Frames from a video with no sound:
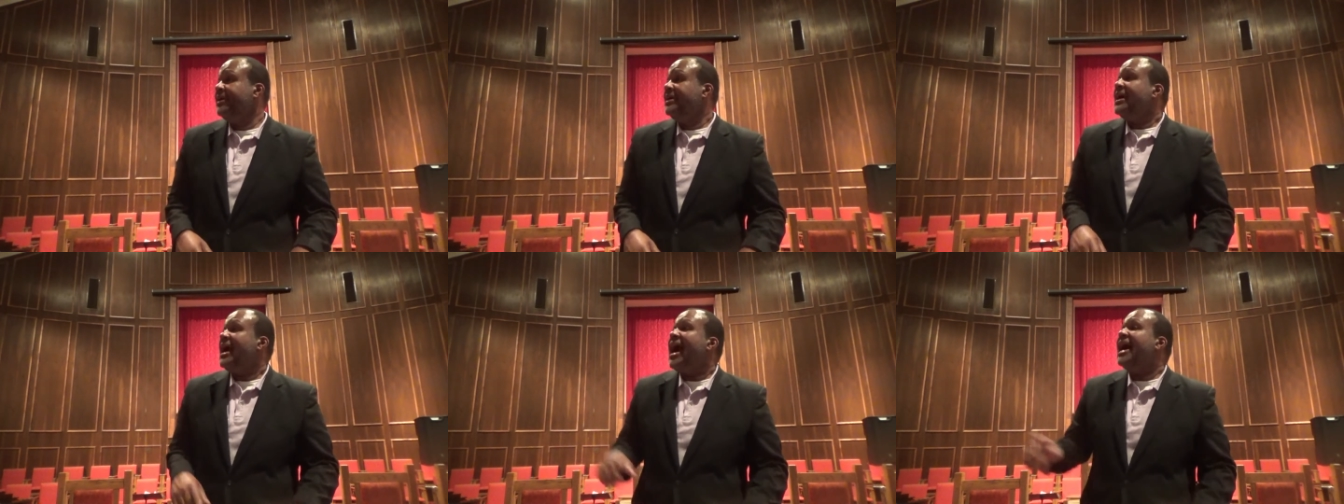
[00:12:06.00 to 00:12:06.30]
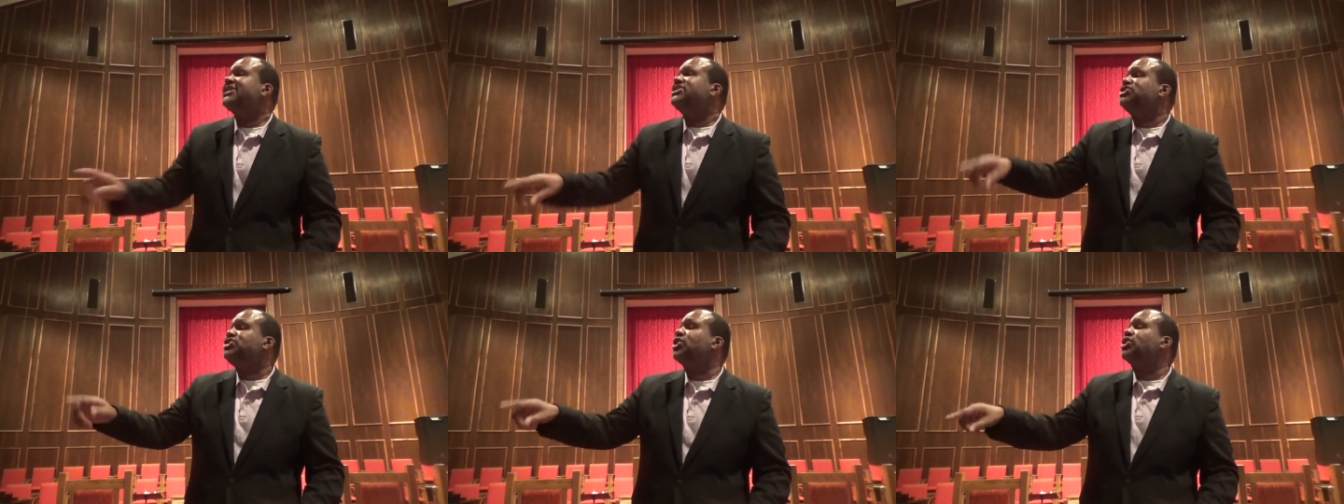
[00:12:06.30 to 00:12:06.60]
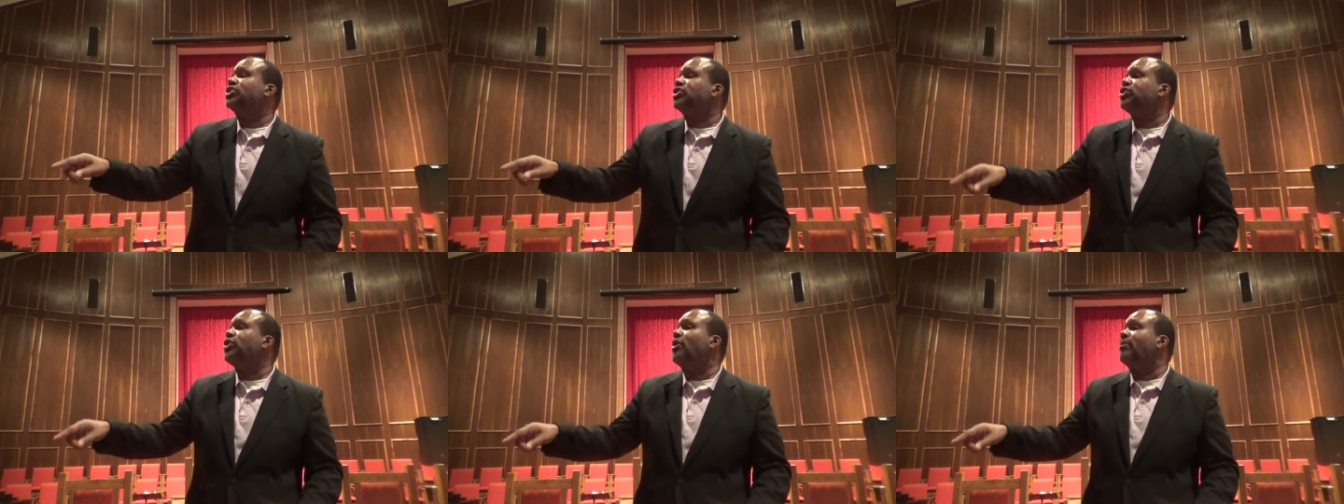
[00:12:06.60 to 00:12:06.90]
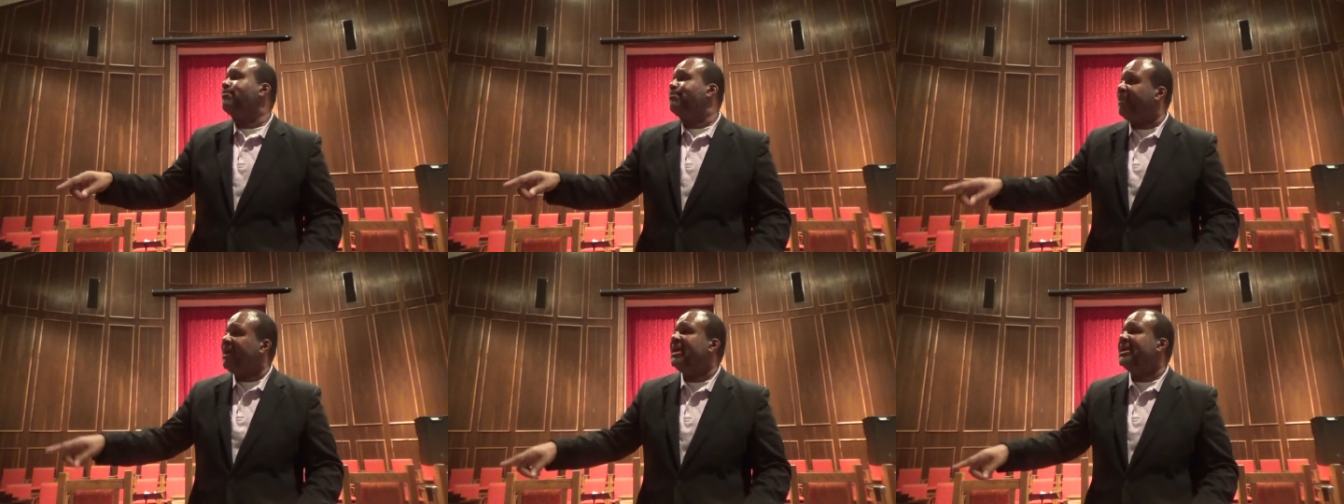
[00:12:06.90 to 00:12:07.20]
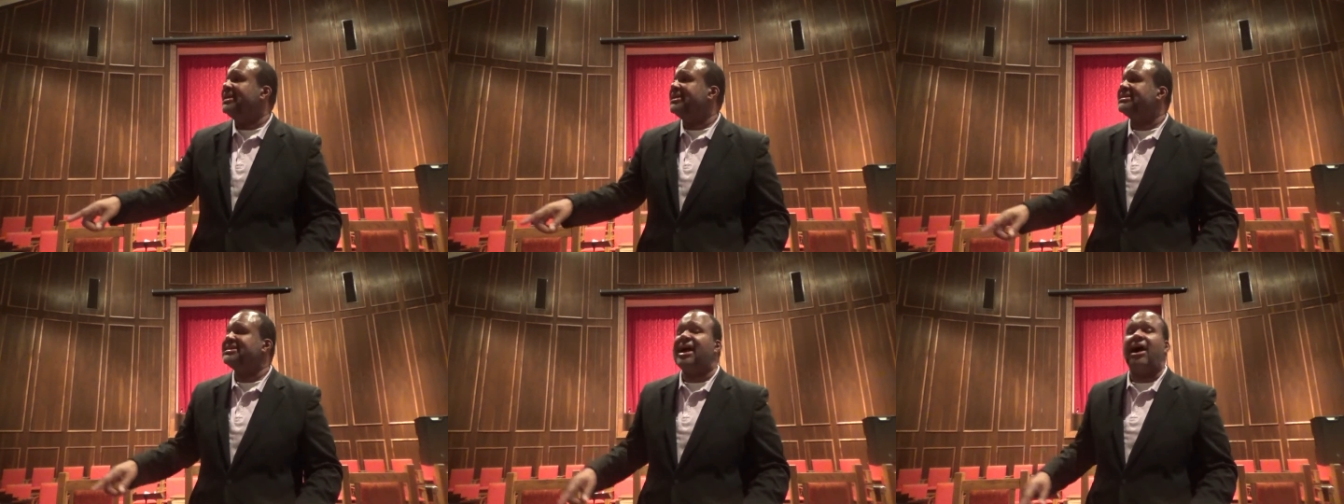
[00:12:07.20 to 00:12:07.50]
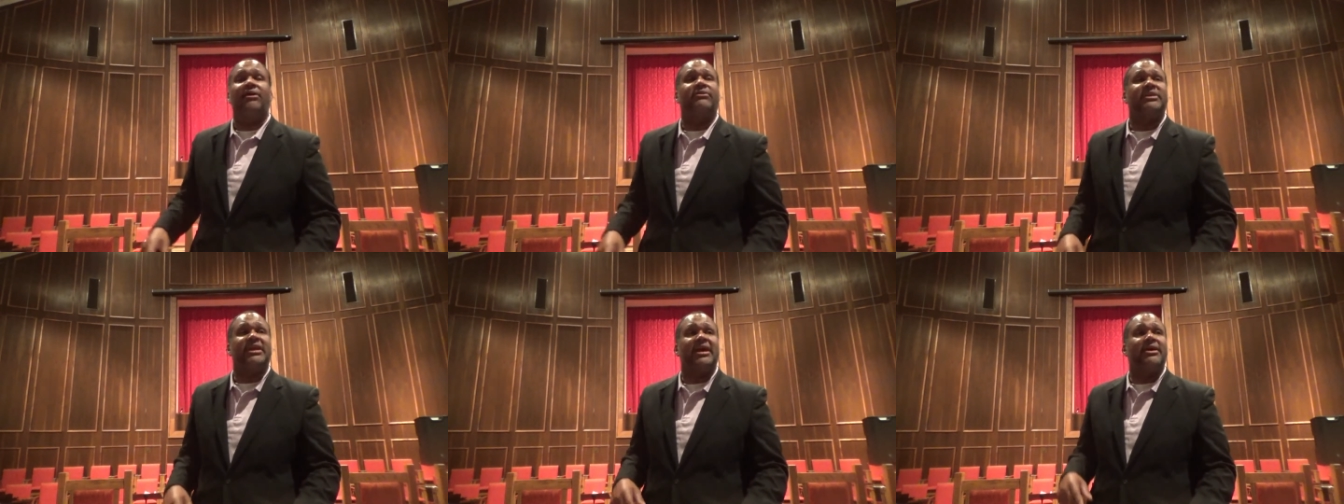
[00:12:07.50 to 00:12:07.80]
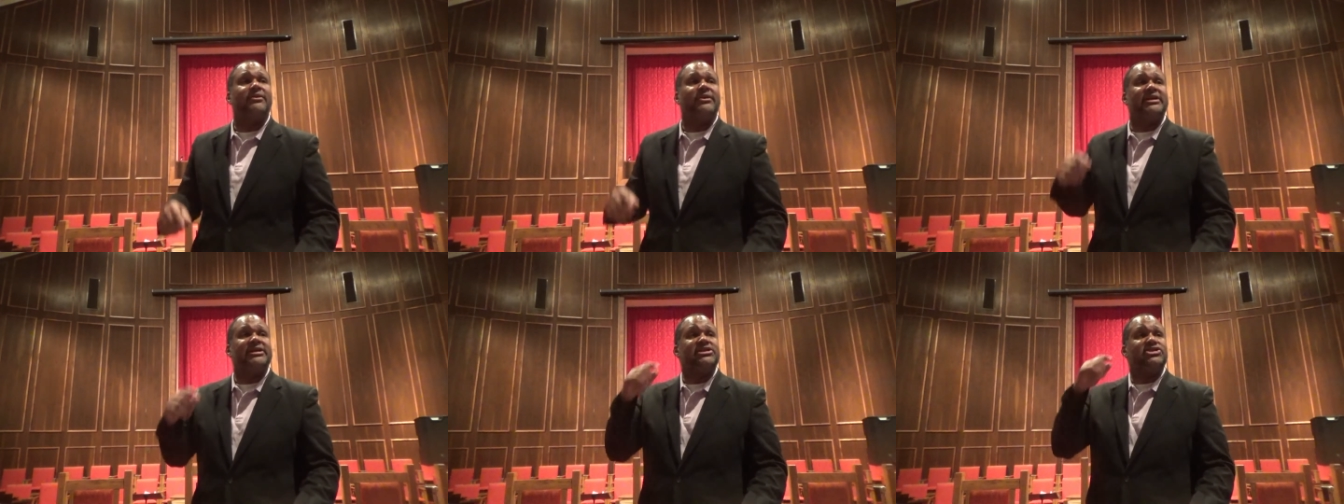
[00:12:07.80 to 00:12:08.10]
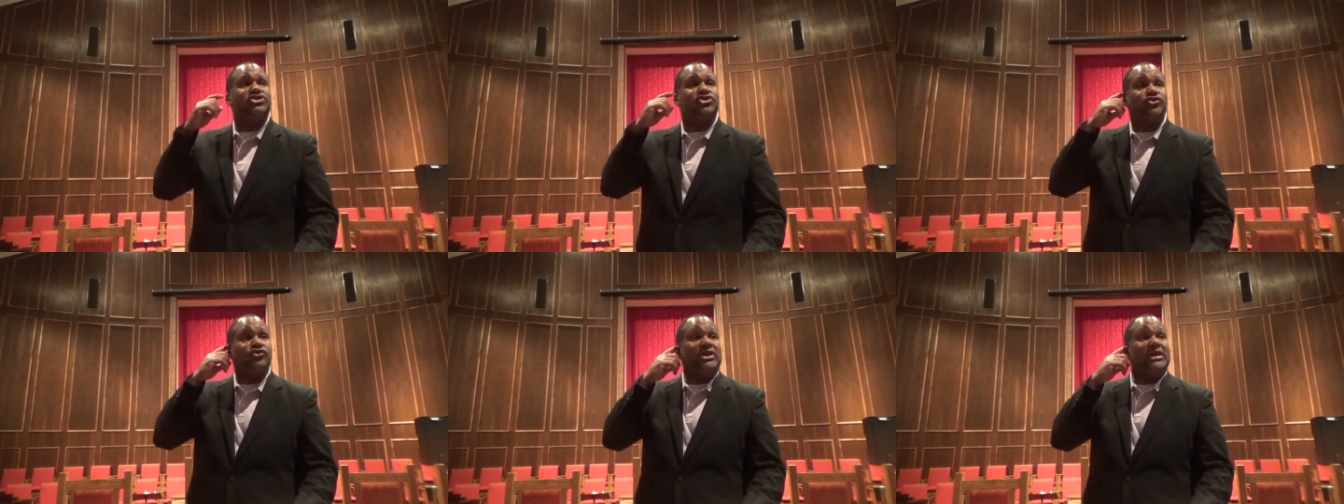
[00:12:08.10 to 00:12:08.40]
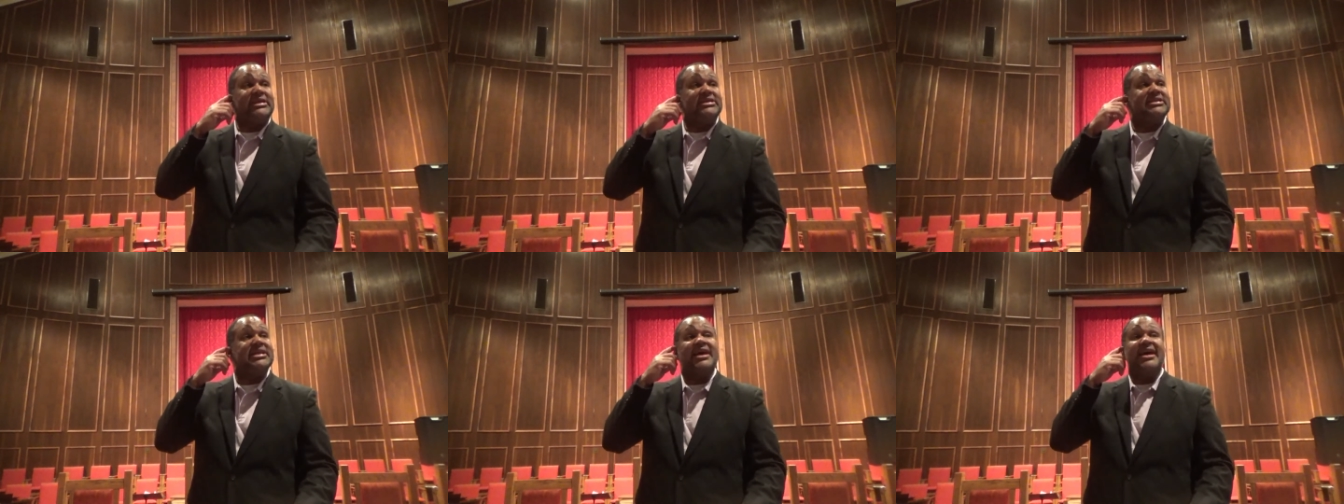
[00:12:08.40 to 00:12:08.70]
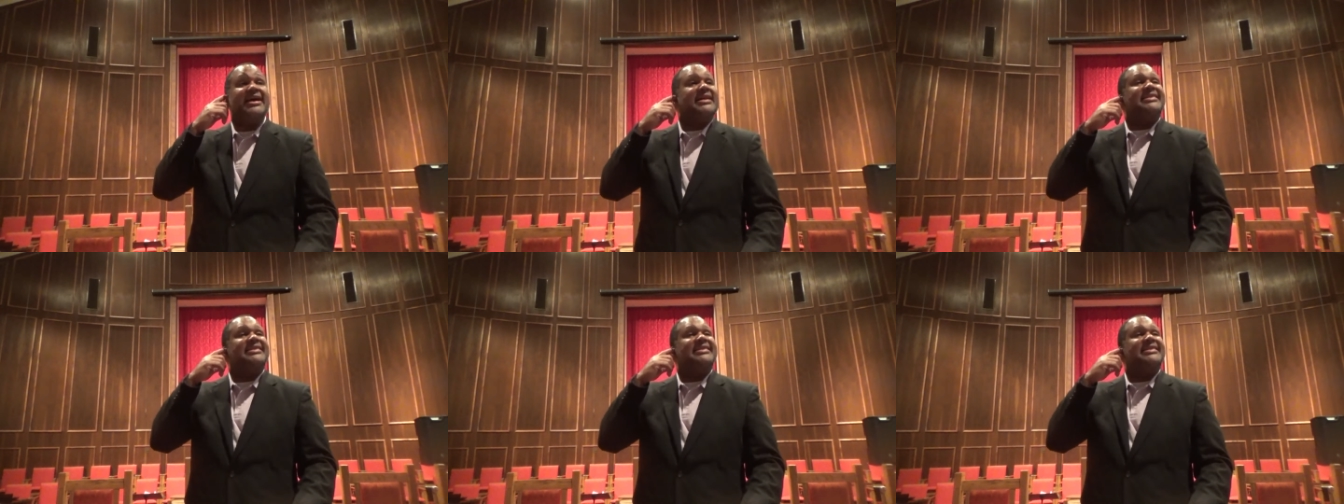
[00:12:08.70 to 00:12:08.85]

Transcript: I took your beatings out there in the streets.